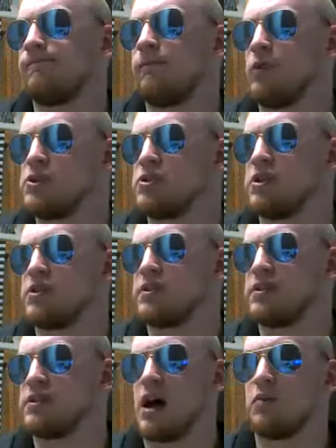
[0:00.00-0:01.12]
which it's
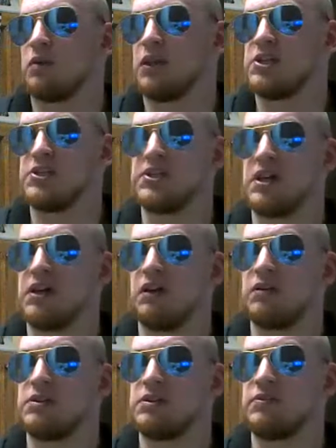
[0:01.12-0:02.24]
not releasing
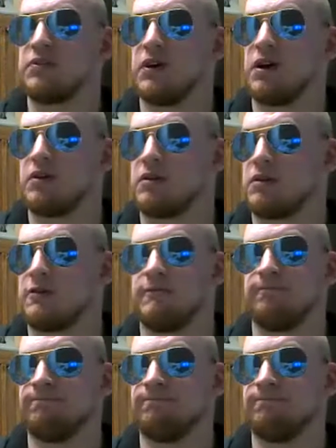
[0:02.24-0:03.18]
and for another